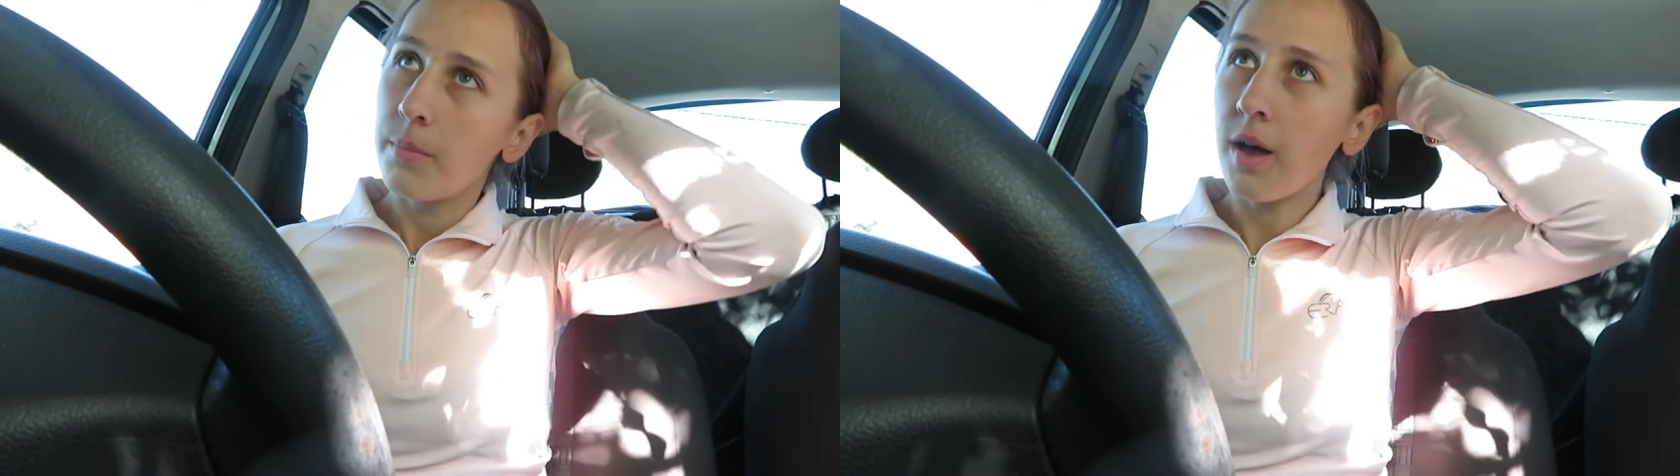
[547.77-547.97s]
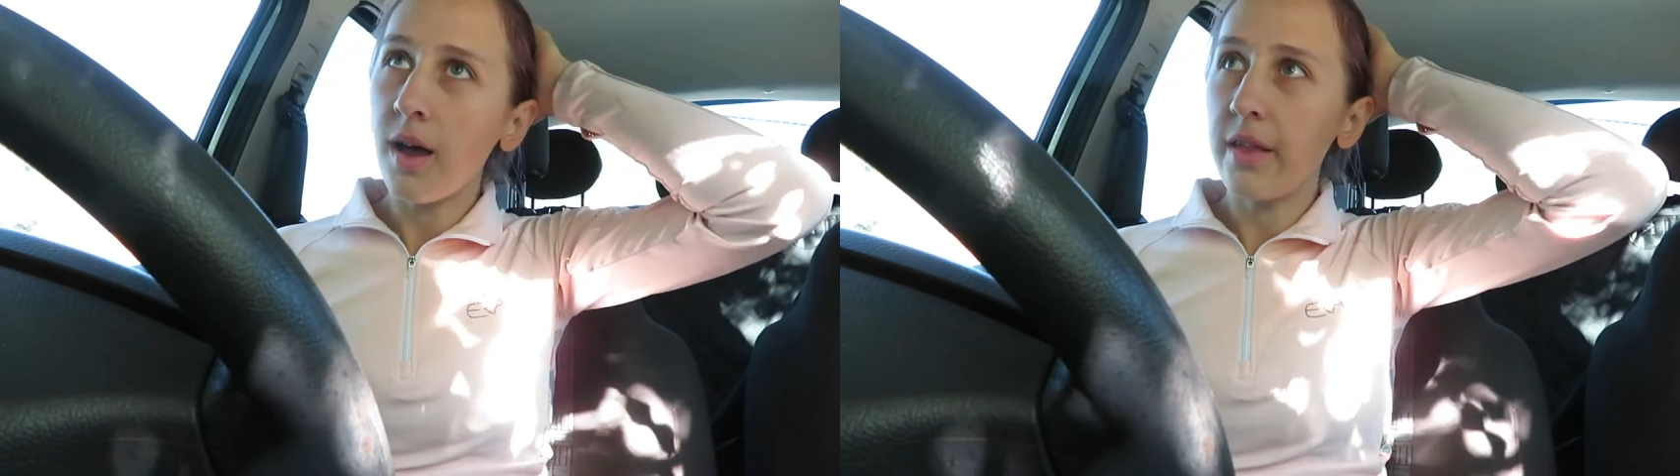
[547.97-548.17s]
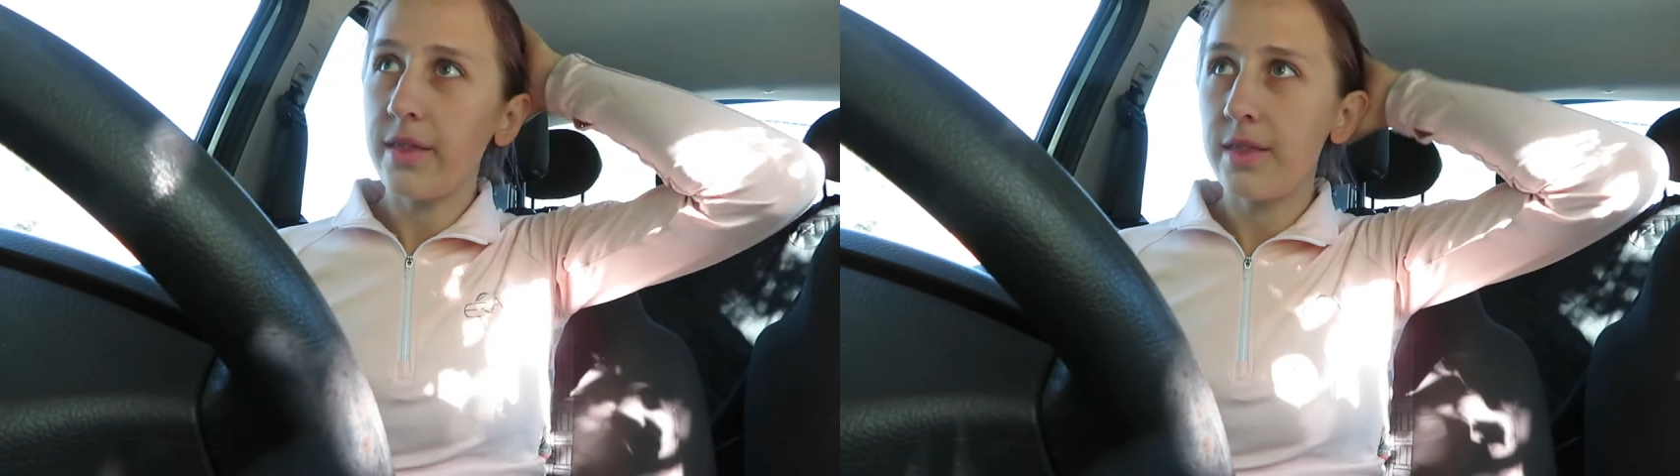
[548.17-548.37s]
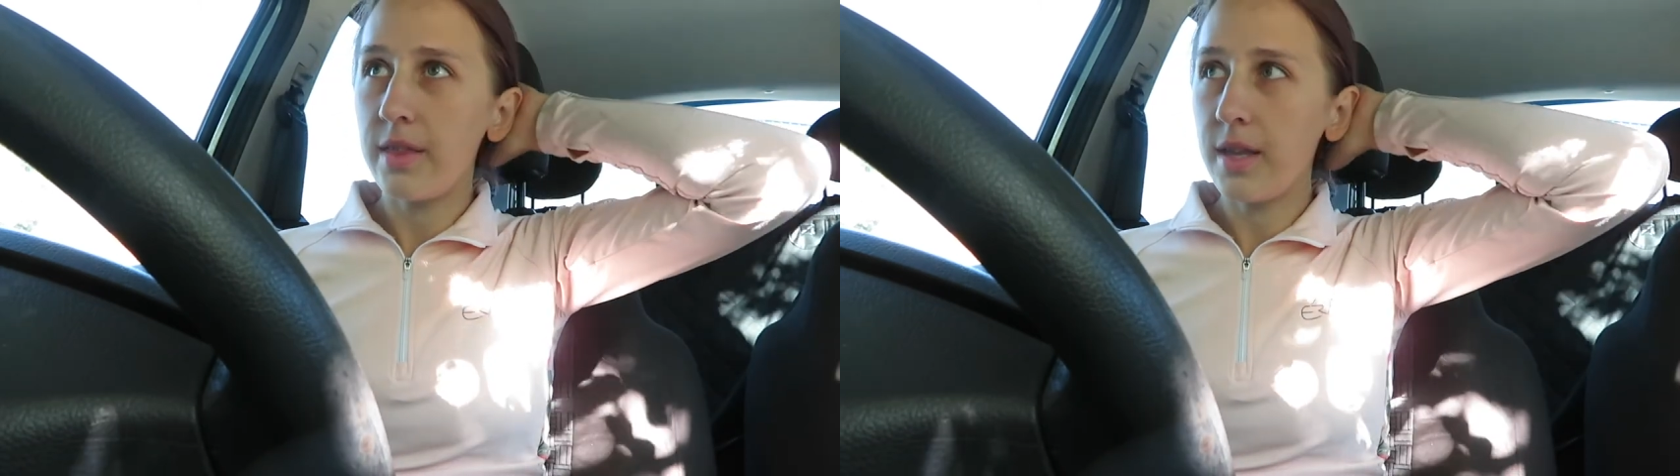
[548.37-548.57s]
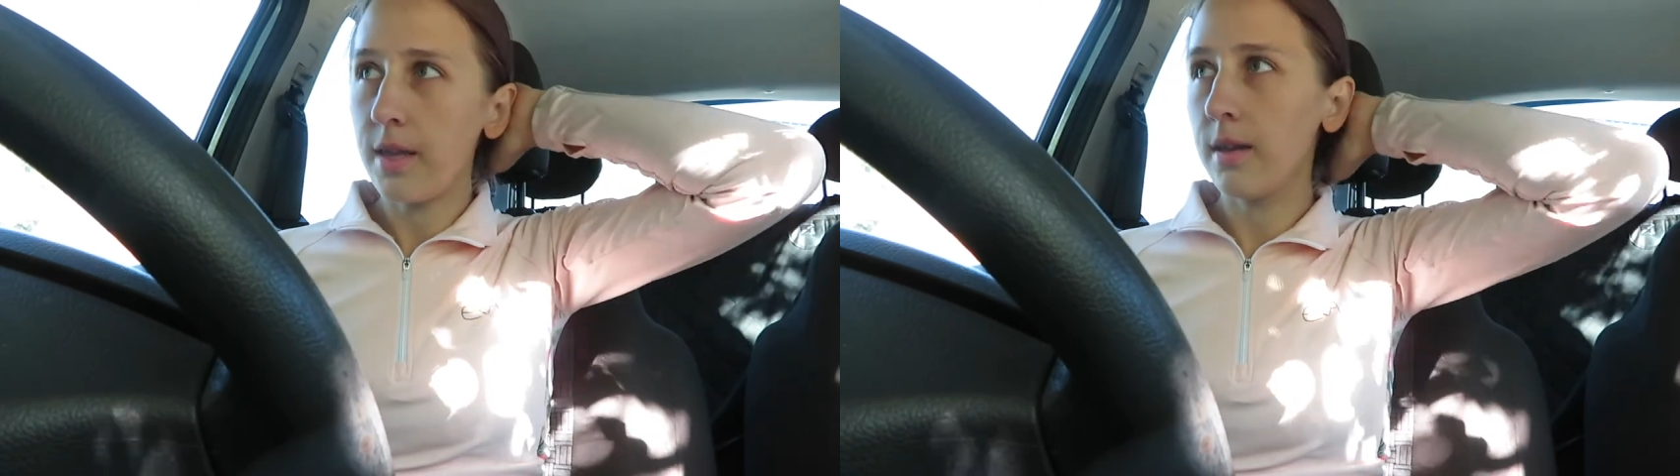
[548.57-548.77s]
But I
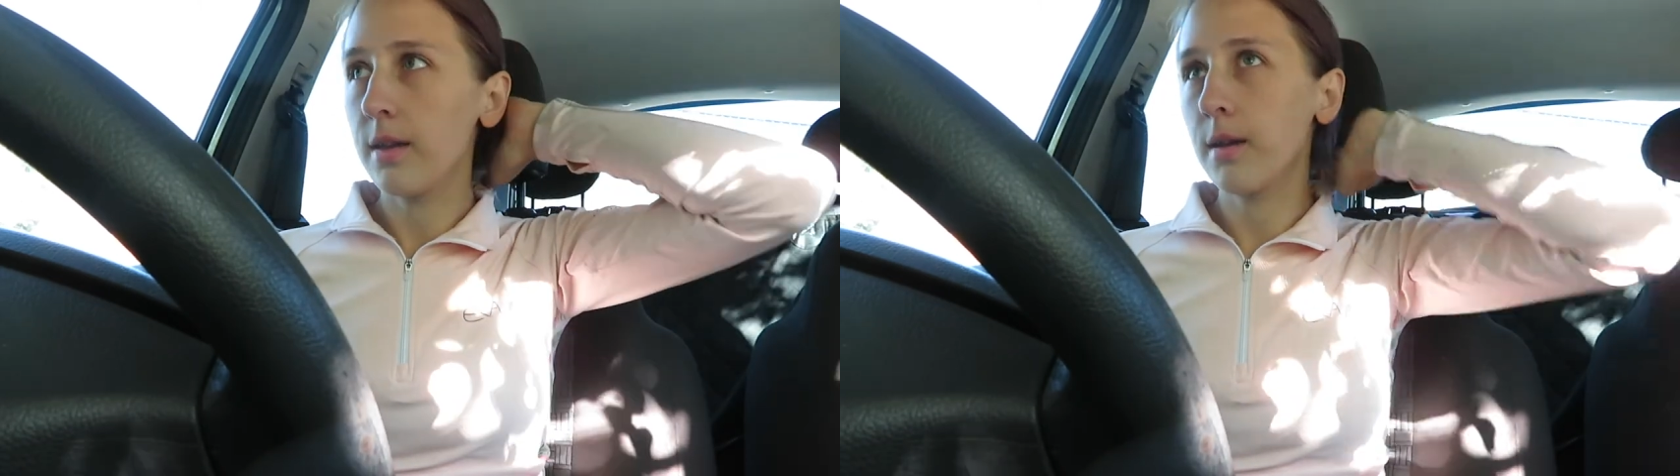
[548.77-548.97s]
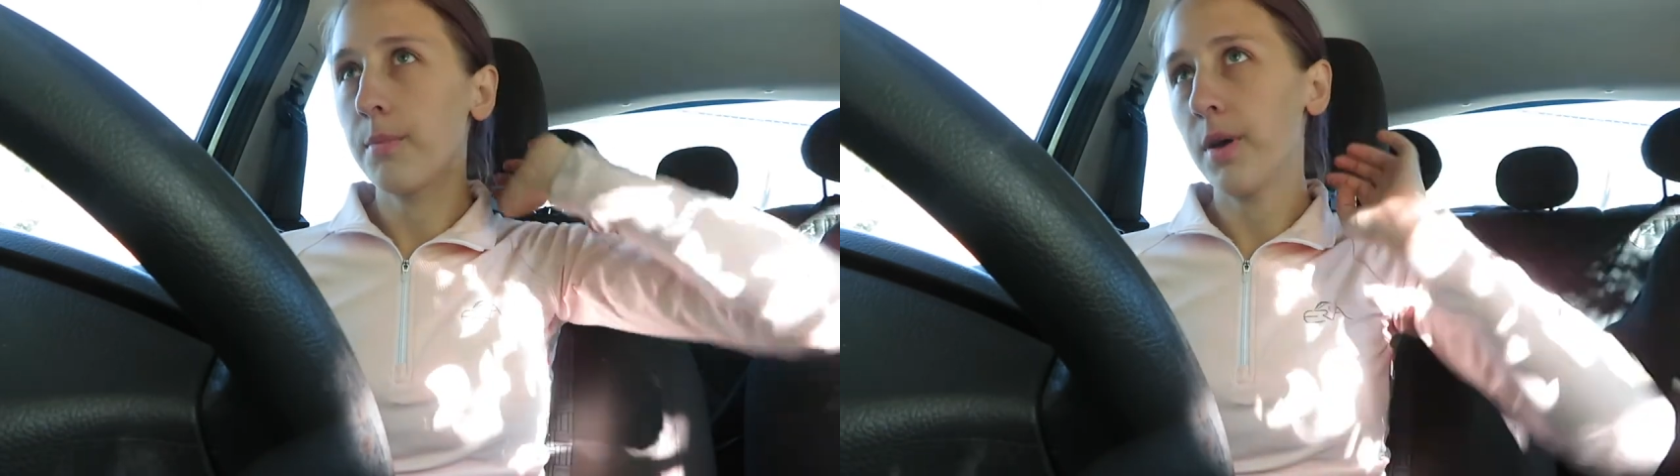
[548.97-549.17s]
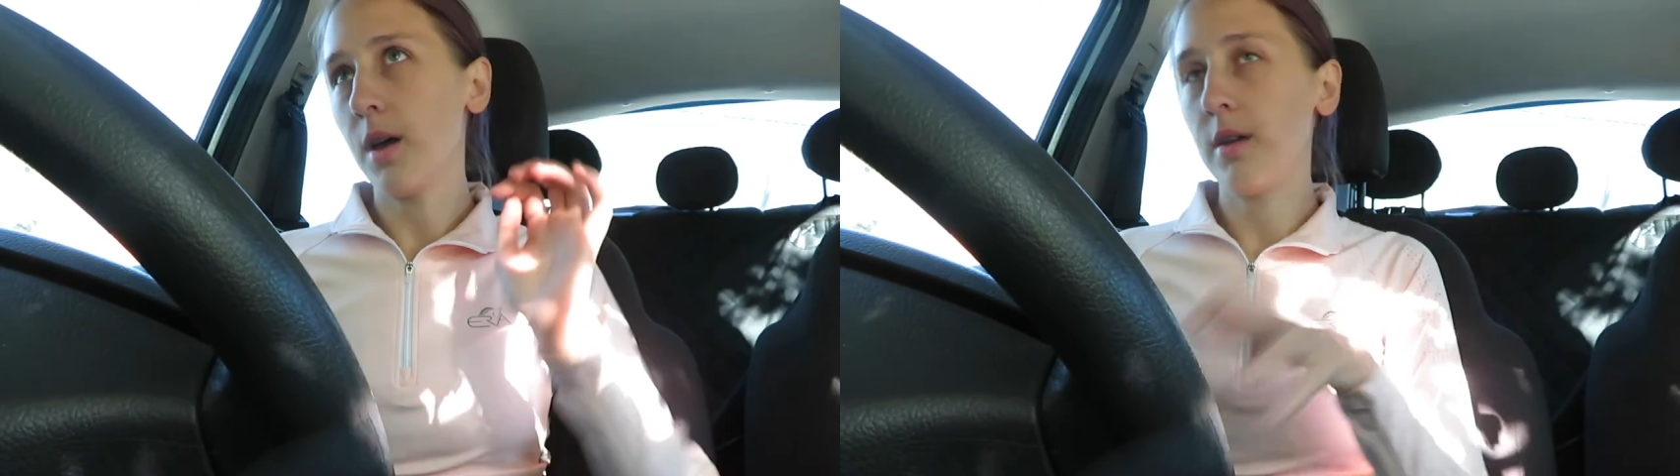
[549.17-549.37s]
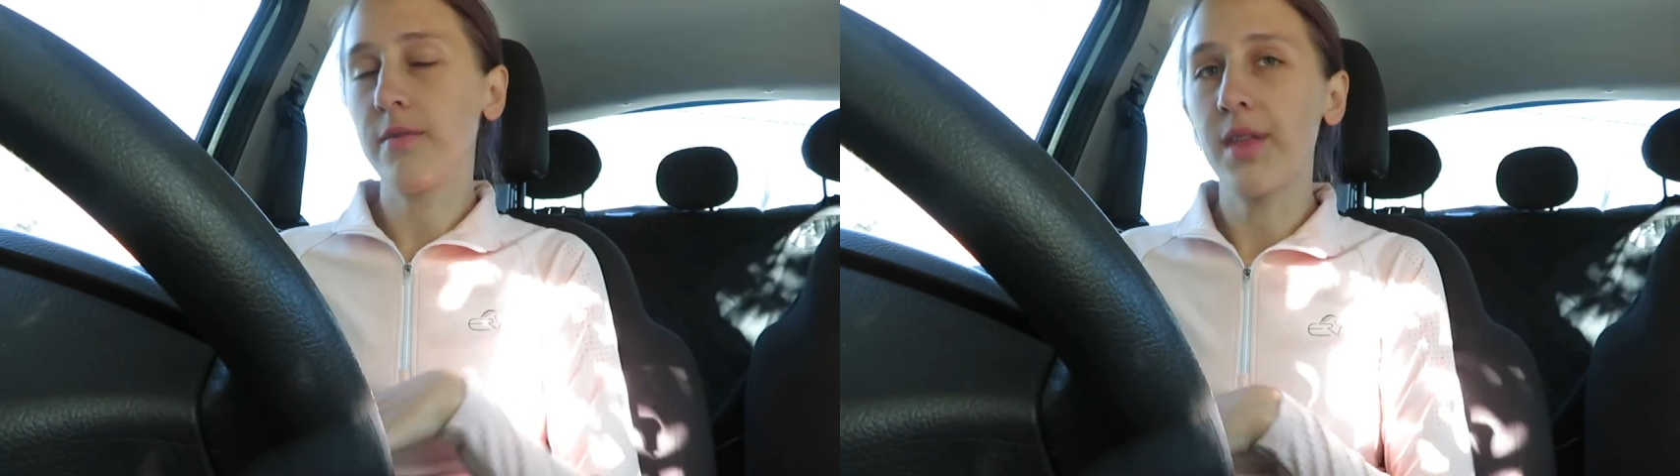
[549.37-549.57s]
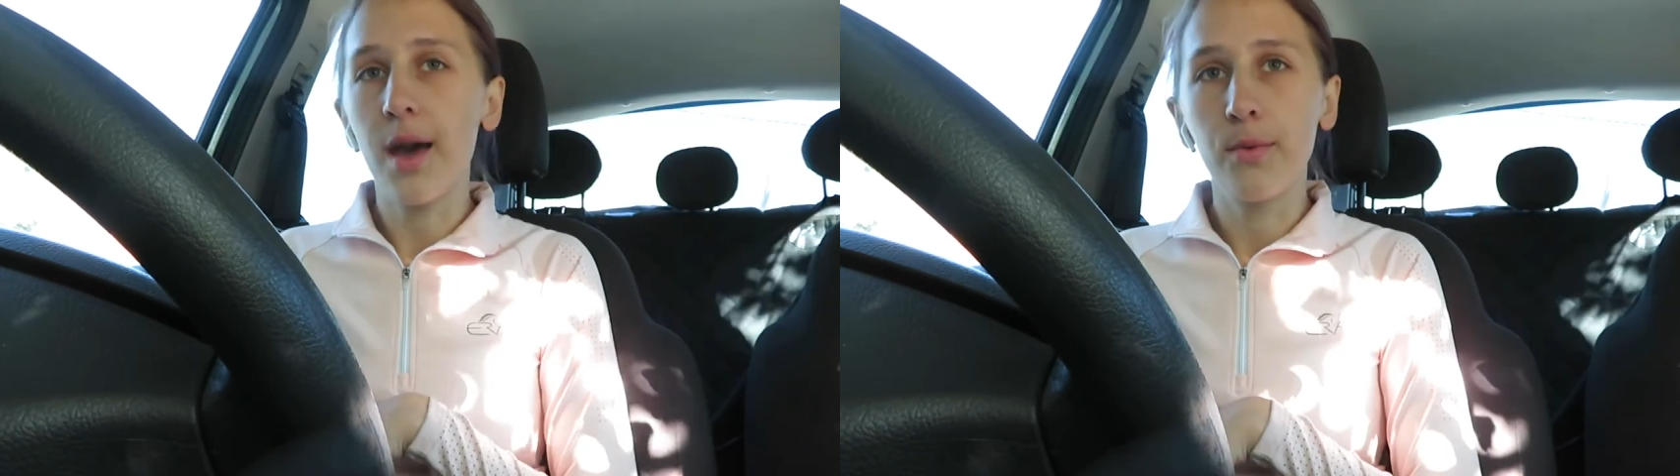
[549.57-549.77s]
think part
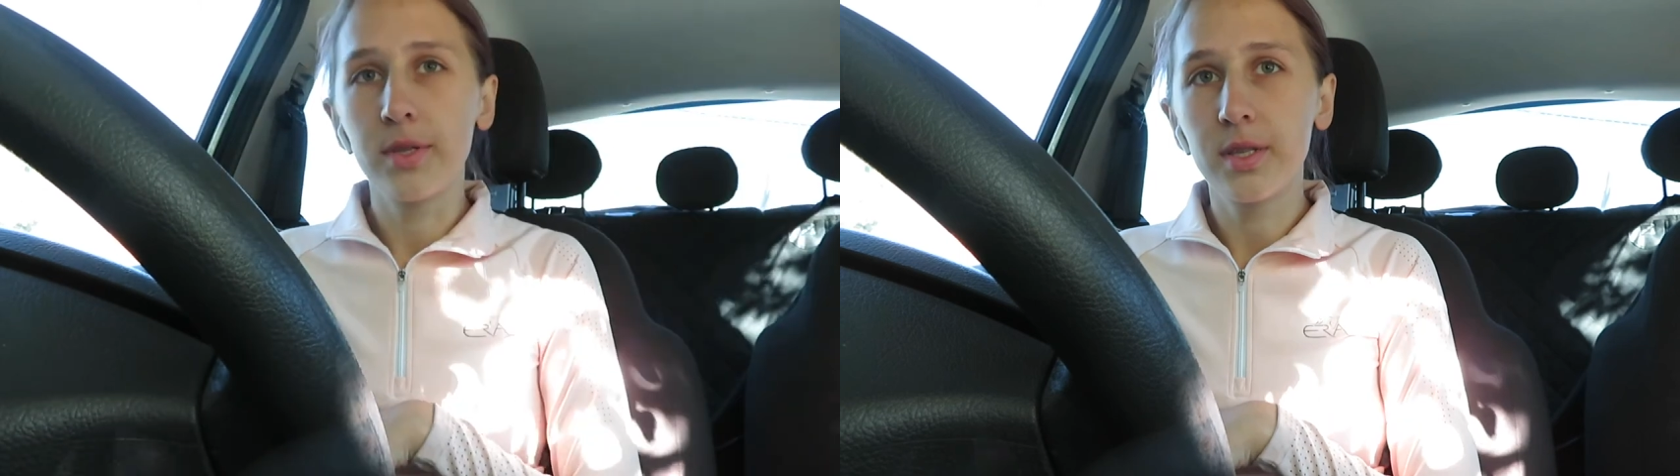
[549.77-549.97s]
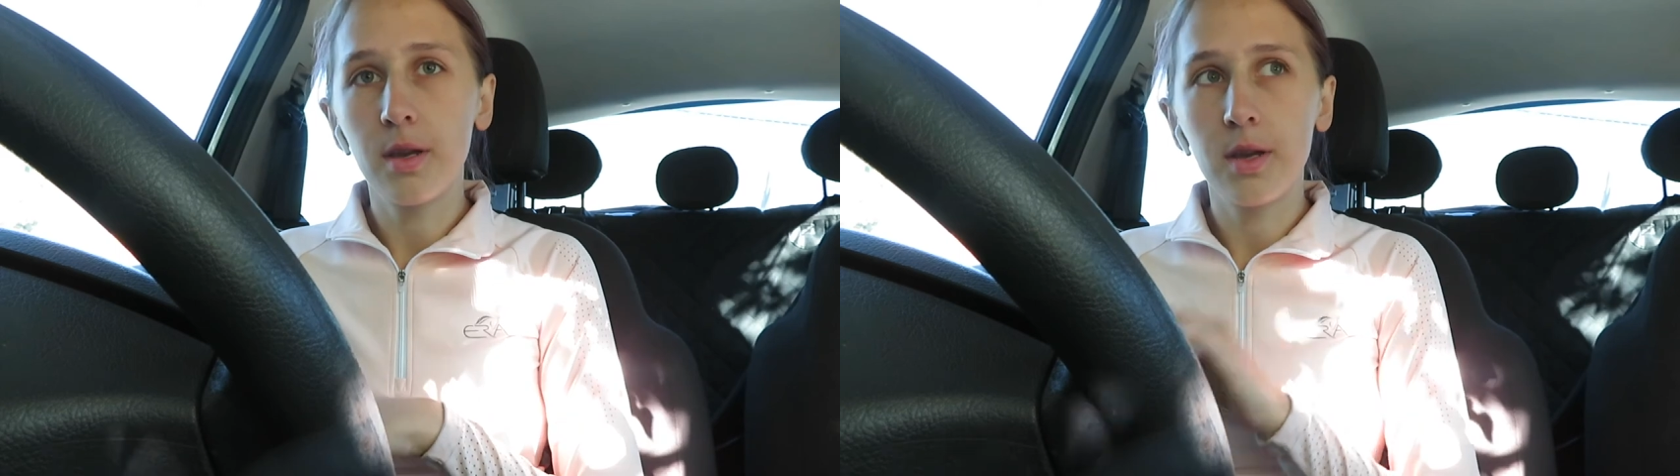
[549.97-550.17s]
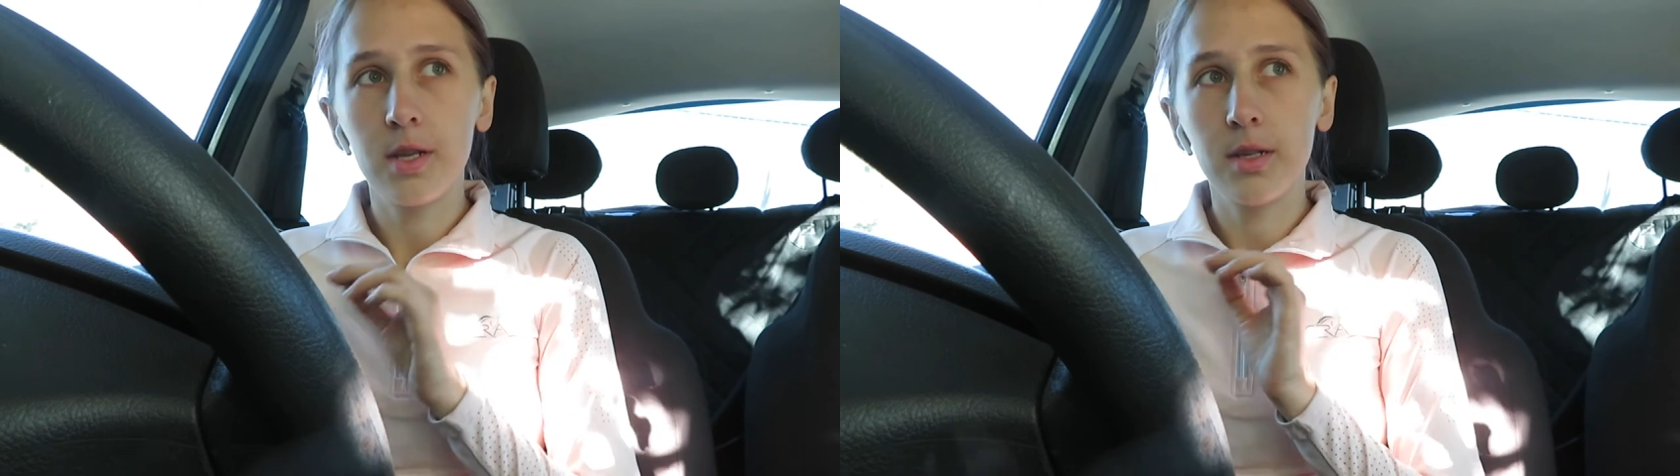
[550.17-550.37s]
of that was her